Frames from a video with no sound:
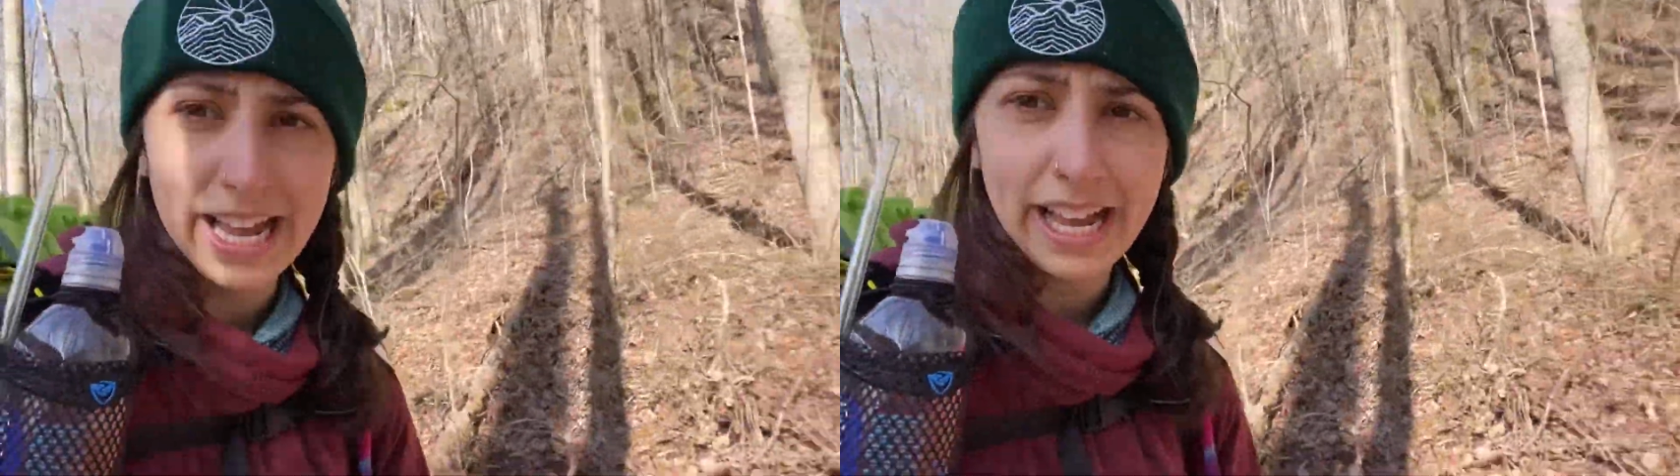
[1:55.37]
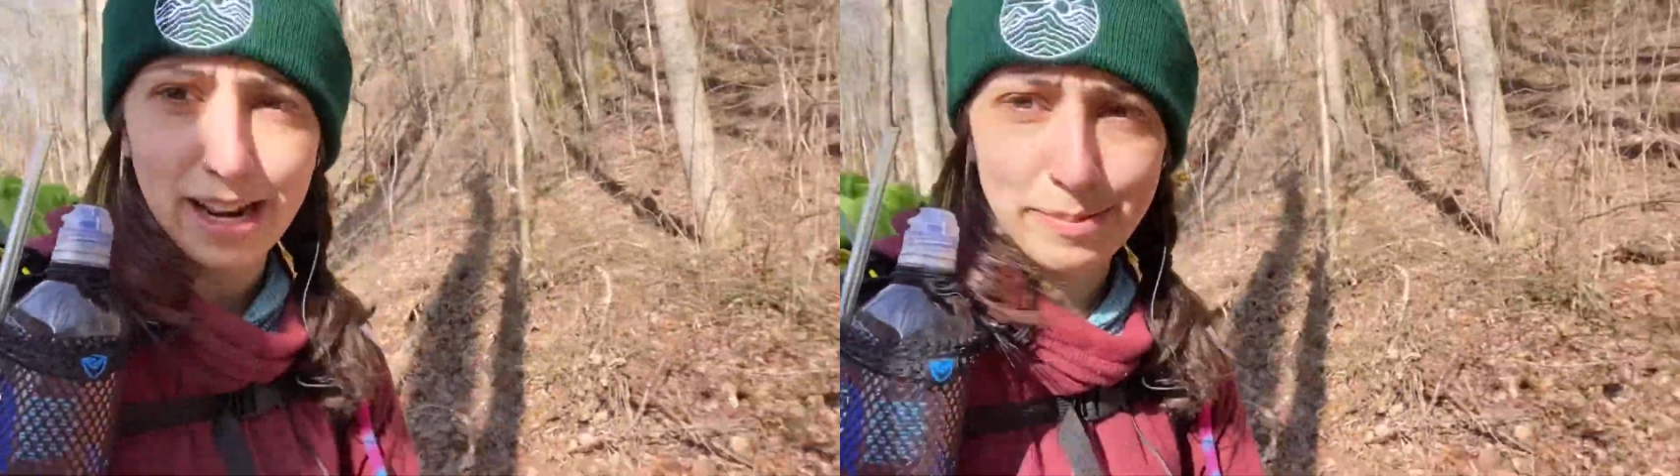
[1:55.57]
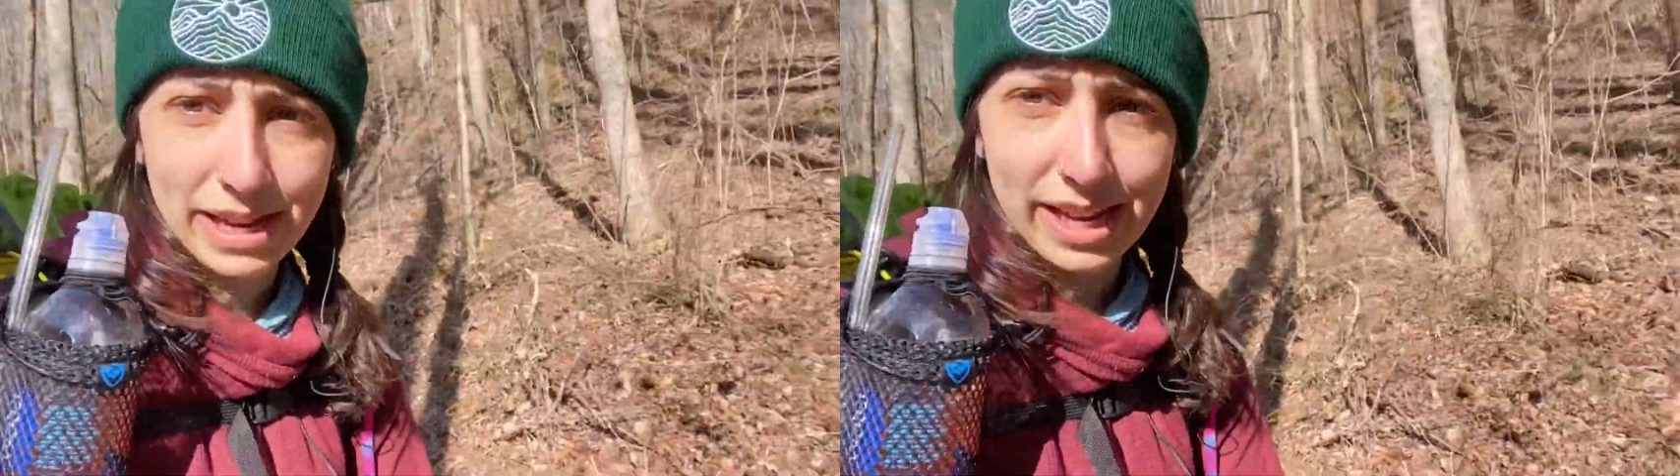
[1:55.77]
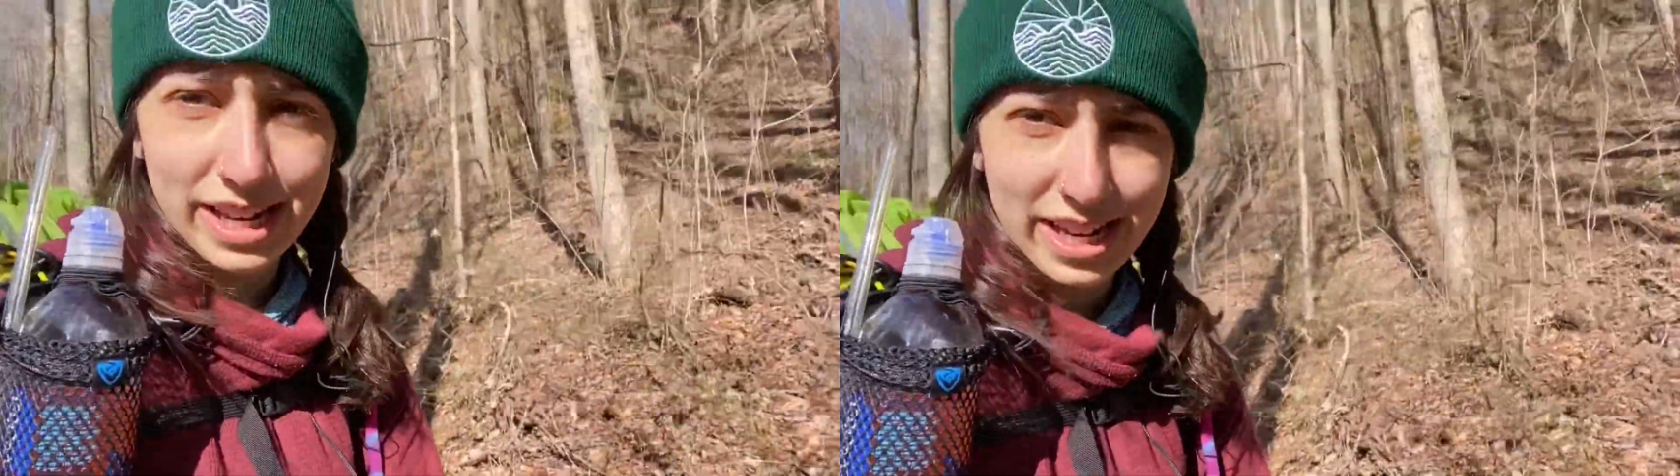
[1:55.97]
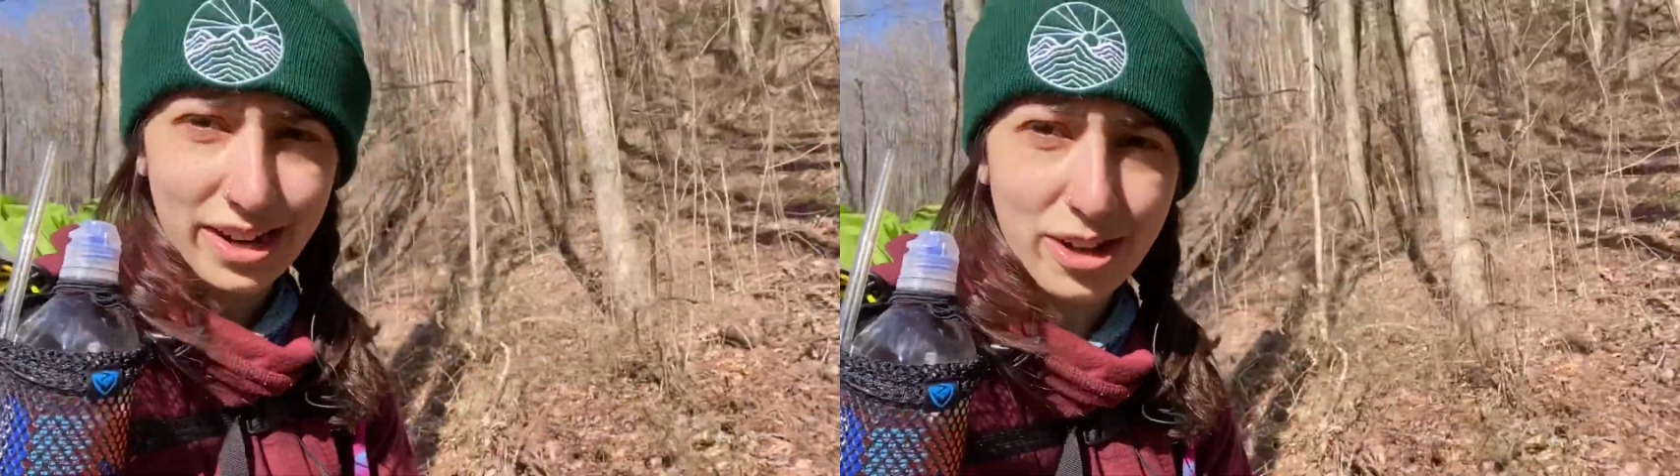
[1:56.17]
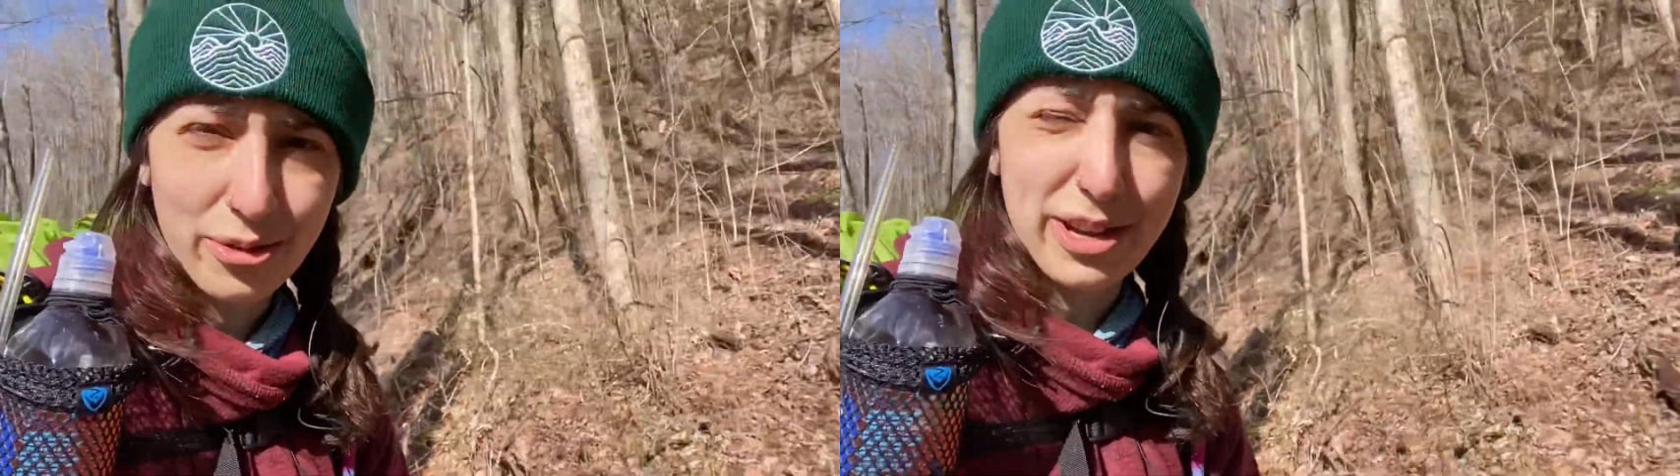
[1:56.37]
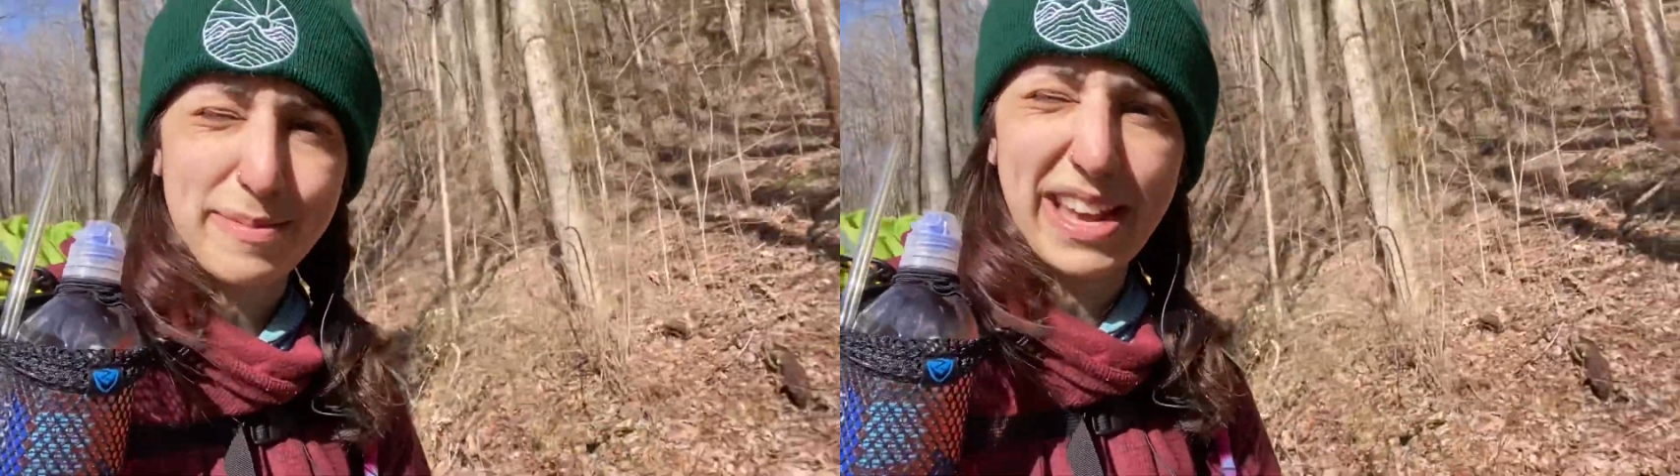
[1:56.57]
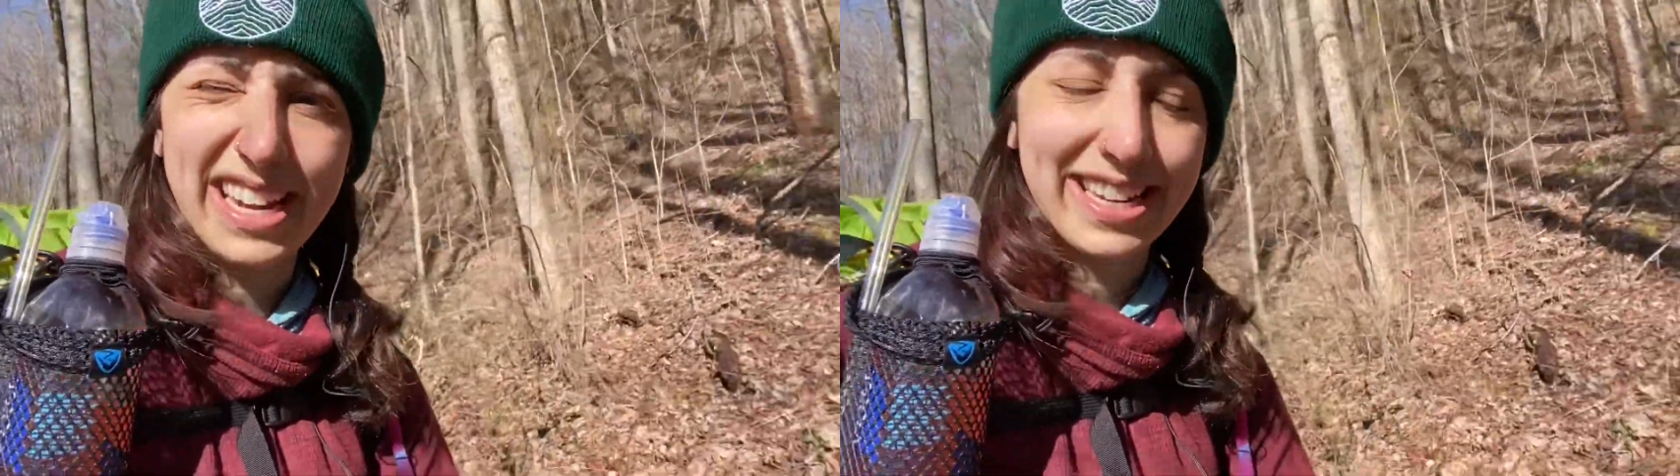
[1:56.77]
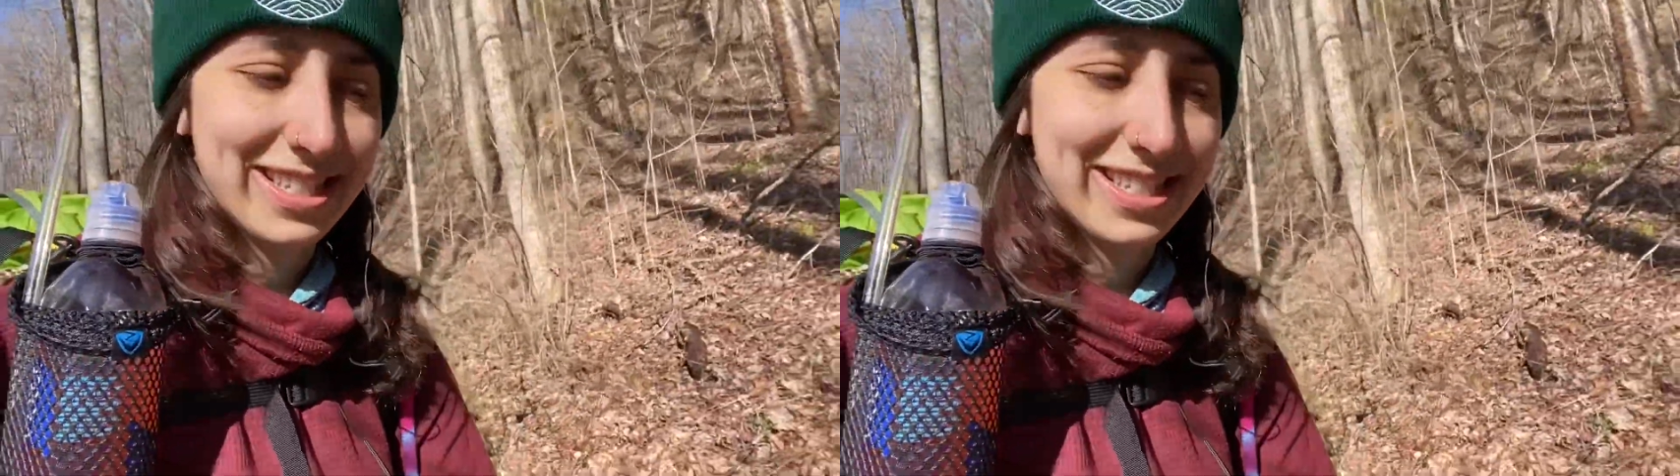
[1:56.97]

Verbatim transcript: I got to make it all the way to Maine.